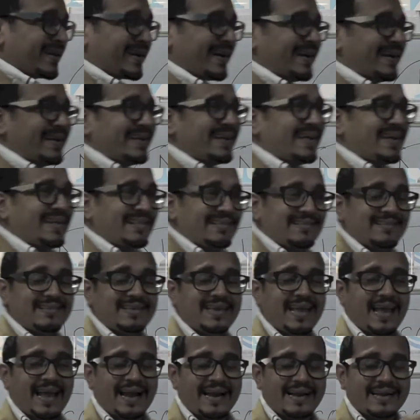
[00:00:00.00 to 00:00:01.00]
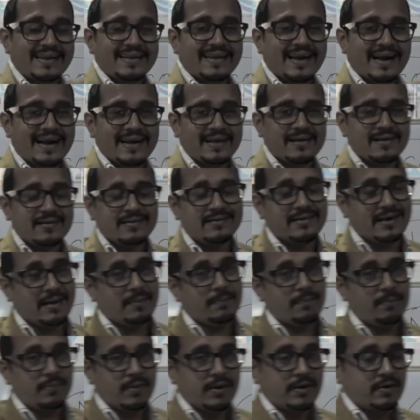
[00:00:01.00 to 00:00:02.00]
contains the entire
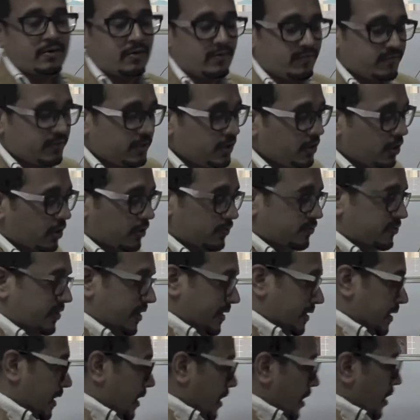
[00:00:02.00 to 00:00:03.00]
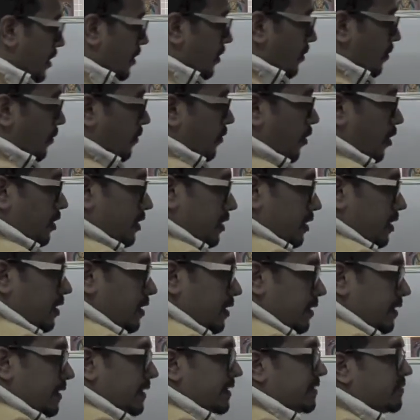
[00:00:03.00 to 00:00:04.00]
template of the object. What
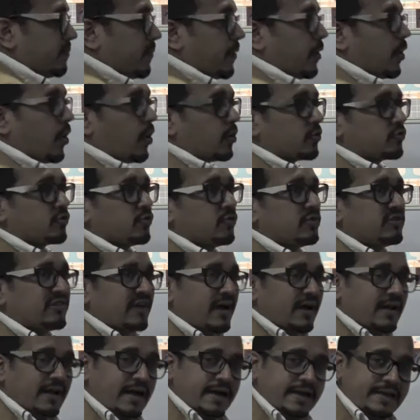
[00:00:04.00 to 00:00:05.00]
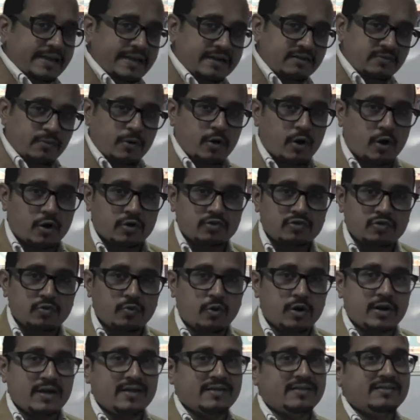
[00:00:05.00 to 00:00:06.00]
it belongs to, which hierarchy it belongs to,
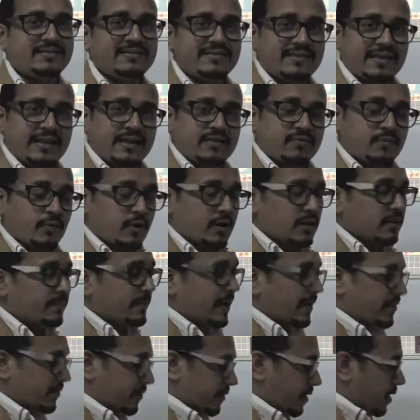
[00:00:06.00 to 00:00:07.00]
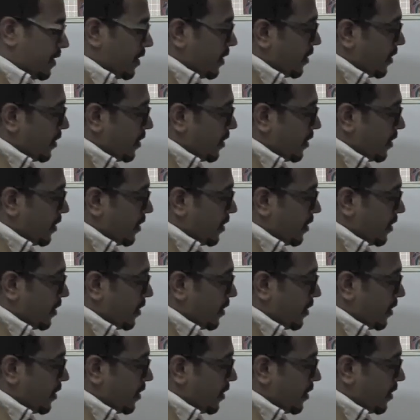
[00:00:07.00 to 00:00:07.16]
what are its states, what are the methods.